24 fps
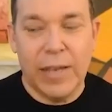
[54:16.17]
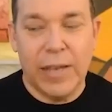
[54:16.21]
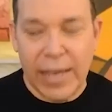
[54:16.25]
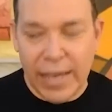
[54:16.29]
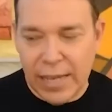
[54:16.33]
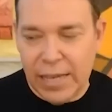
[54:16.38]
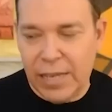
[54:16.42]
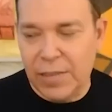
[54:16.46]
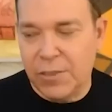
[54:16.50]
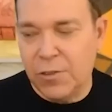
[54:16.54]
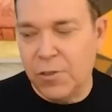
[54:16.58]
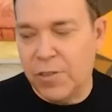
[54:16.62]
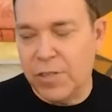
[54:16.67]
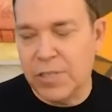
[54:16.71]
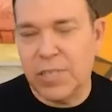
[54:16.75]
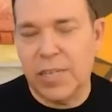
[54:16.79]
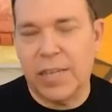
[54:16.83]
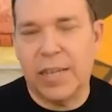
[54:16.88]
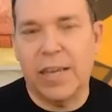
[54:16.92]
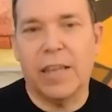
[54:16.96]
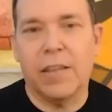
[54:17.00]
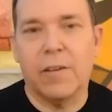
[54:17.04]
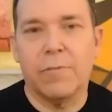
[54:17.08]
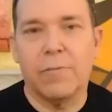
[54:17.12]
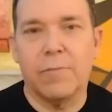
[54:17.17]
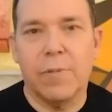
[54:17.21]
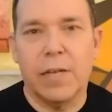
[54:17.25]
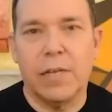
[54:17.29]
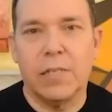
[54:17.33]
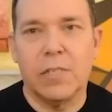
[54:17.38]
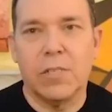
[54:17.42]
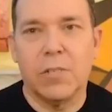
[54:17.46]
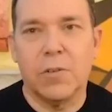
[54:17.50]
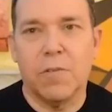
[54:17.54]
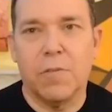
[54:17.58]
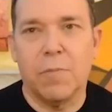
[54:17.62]
We can get through this together.
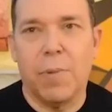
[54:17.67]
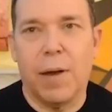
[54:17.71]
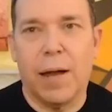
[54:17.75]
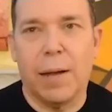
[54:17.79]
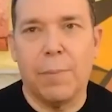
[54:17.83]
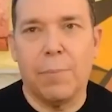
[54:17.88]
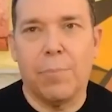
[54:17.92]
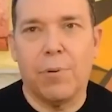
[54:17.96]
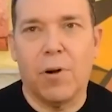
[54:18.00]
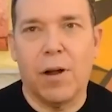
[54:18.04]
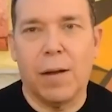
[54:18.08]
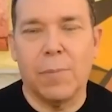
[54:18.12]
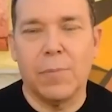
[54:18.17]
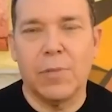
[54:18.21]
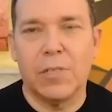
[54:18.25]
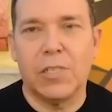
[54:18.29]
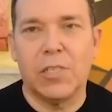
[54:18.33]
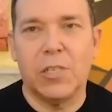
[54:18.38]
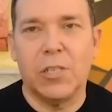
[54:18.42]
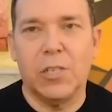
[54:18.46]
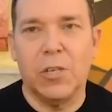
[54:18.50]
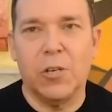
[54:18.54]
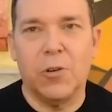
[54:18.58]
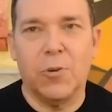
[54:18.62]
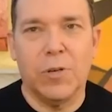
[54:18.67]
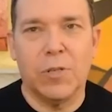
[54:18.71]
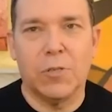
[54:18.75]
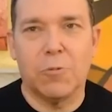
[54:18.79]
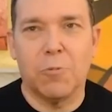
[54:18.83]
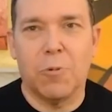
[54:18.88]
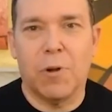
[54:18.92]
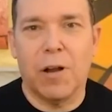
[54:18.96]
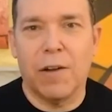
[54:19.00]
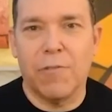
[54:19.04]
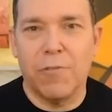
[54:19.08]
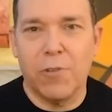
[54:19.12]
And sort of my promise to you
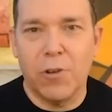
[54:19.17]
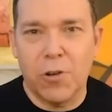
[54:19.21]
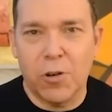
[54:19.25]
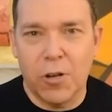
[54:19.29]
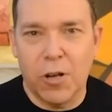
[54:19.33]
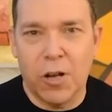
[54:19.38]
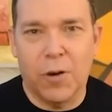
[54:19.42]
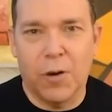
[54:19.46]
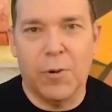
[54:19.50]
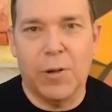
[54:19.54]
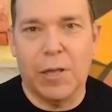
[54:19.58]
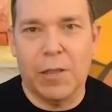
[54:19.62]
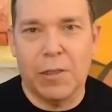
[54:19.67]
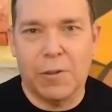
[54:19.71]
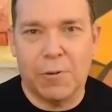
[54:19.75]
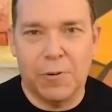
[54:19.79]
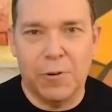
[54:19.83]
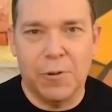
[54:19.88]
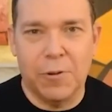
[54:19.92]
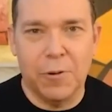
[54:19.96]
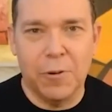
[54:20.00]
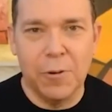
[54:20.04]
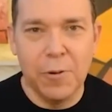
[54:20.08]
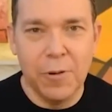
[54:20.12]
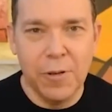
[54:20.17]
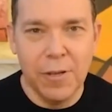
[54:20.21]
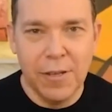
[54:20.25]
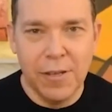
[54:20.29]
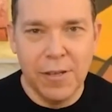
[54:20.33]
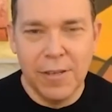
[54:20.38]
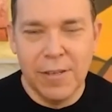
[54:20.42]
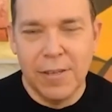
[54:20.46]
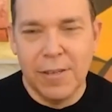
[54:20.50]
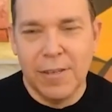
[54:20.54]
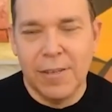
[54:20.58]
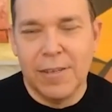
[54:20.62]
is whatever you're going through,
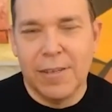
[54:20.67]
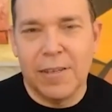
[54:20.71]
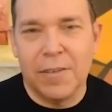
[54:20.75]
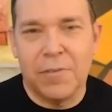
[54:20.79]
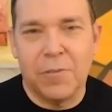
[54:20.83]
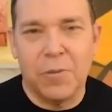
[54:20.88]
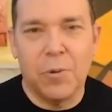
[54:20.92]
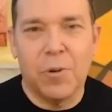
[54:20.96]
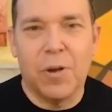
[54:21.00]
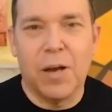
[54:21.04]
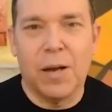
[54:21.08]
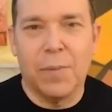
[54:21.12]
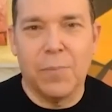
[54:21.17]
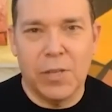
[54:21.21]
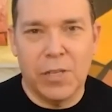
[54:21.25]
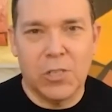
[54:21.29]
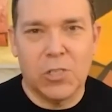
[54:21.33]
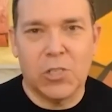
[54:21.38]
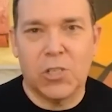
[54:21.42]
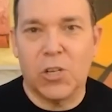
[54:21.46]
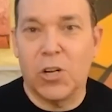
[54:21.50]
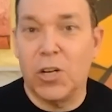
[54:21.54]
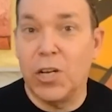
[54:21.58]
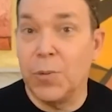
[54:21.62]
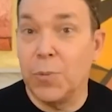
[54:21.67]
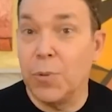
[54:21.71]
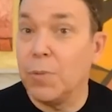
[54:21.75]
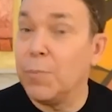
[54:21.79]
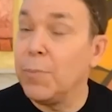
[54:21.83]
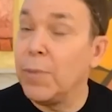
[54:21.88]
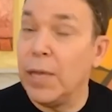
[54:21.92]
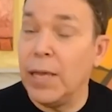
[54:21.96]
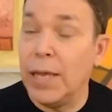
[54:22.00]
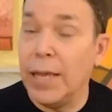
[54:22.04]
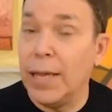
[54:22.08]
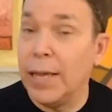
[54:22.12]
you come on this journey
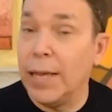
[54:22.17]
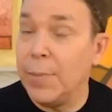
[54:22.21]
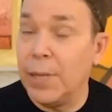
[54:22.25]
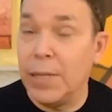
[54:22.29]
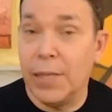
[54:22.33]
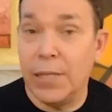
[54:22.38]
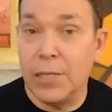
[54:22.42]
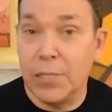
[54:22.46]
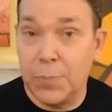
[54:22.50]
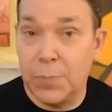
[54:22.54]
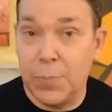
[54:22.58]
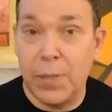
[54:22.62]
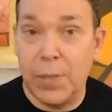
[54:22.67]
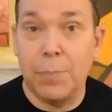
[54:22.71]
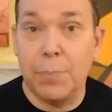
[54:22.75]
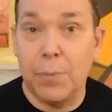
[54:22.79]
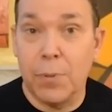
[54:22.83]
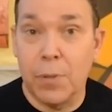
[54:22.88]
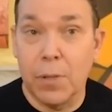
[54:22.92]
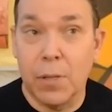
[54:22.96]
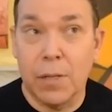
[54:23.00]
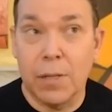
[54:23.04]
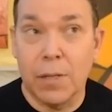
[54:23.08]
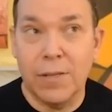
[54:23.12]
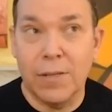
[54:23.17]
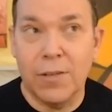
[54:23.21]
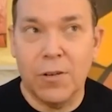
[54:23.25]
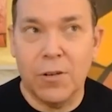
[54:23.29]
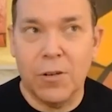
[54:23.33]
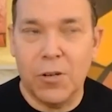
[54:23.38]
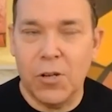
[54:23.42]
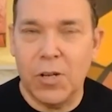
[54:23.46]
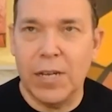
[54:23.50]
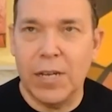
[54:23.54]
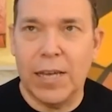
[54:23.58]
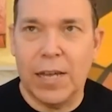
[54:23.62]
with me and meet these people,
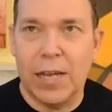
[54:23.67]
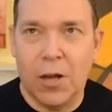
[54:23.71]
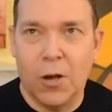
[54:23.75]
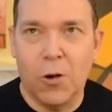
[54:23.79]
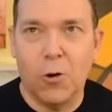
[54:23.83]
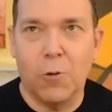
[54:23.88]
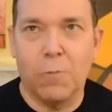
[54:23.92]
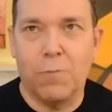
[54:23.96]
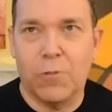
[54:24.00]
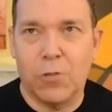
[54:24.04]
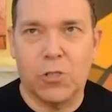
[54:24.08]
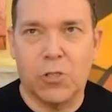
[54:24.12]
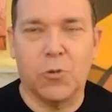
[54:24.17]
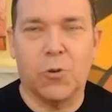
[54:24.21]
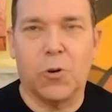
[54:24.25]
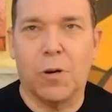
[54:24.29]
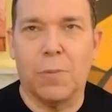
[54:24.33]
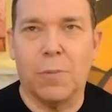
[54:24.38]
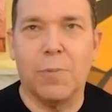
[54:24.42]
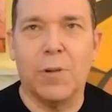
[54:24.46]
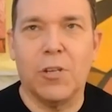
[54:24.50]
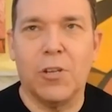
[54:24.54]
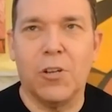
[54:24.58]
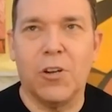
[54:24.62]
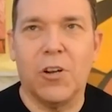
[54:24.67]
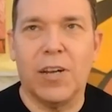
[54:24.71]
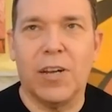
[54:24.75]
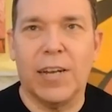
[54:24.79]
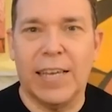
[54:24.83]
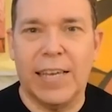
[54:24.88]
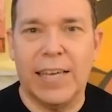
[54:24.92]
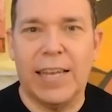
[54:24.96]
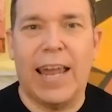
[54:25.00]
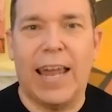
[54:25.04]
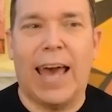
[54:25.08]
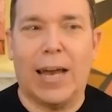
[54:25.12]
you're, you're going to get hope for sure, but you're
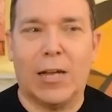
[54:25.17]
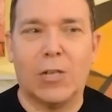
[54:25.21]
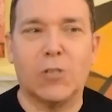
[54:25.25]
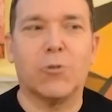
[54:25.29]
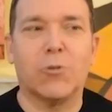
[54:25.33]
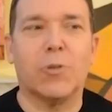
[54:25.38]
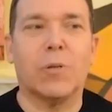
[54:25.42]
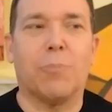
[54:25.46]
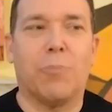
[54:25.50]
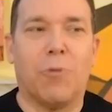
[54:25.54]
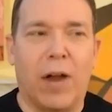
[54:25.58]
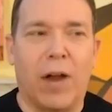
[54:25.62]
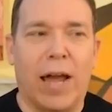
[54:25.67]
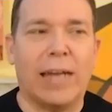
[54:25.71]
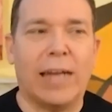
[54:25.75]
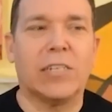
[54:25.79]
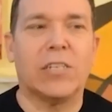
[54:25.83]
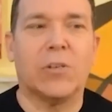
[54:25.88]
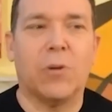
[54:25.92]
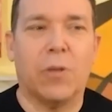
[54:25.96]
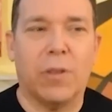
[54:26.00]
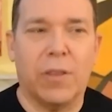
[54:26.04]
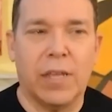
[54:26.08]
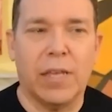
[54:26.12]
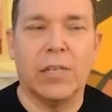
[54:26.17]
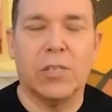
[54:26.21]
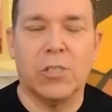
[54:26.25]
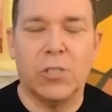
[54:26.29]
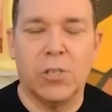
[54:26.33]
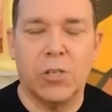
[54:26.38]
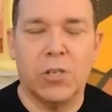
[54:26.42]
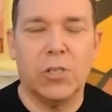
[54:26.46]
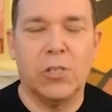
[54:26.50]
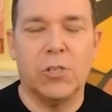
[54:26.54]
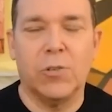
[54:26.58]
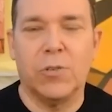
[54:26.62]
going to get actually practical
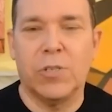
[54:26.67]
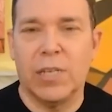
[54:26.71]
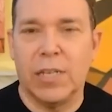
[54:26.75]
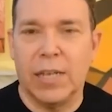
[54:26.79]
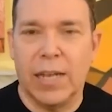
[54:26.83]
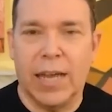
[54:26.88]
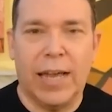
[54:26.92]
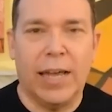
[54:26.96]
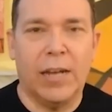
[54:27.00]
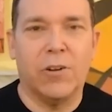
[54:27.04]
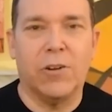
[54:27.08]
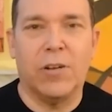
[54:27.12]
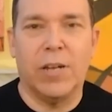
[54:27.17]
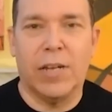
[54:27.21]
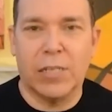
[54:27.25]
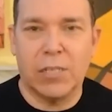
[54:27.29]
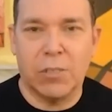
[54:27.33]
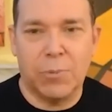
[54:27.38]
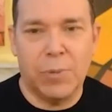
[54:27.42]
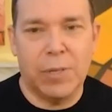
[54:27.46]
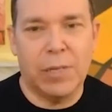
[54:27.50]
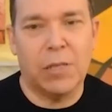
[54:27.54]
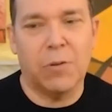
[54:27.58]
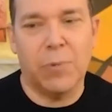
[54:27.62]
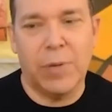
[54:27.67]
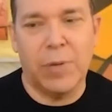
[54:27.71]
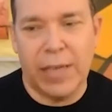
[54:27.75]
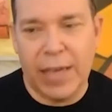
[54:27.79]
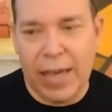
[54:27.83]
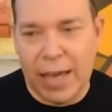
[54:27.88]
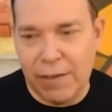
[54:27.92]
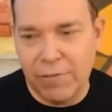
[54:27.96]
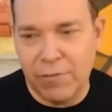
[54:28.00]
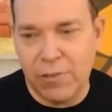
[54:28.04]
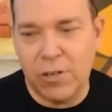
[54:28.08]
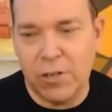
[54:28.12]
things you can do tonight or next week, the
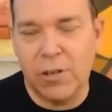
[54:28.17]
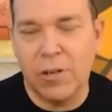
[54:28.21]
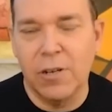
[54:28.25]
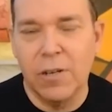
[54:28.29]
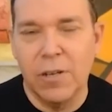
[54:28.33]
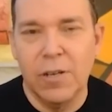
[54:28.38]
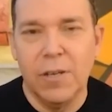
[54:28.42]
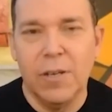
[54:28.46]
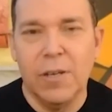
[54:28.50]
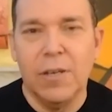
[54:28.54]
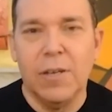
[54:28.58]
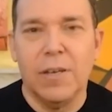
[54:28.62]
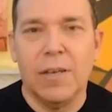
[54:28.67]
week after,